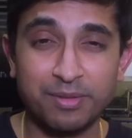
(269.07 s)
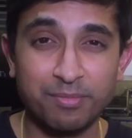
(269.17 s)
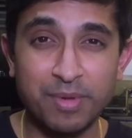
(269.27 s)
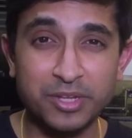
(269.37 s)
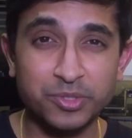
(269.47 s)

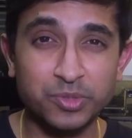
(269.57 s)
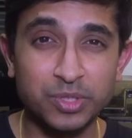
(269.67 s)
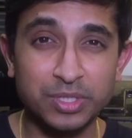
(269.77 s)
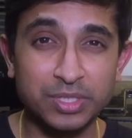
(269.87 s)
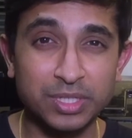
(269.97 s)
Make sure
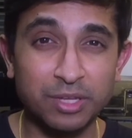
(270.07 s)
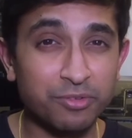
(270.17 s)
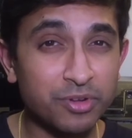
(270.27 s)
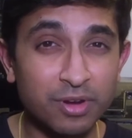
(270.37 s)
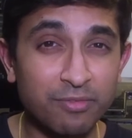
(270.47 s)
that if you
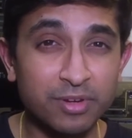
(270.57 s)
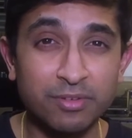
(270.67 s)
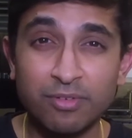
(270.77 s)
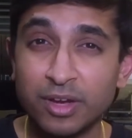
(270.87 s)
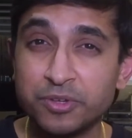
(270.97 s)
don't have an
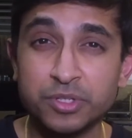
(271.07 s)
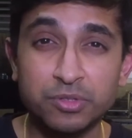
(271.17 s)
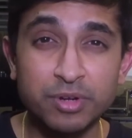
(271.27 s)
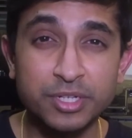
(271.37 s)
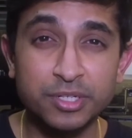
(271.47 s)
invite, you still
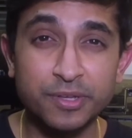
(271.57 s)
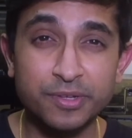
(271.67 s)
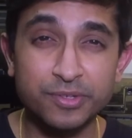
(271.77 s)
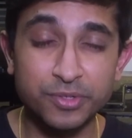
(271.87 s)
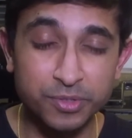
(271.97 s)
register
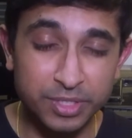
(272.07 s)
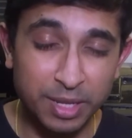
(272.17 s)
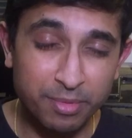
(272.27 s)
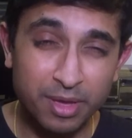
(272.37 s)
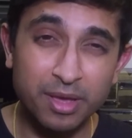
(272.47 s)
your username.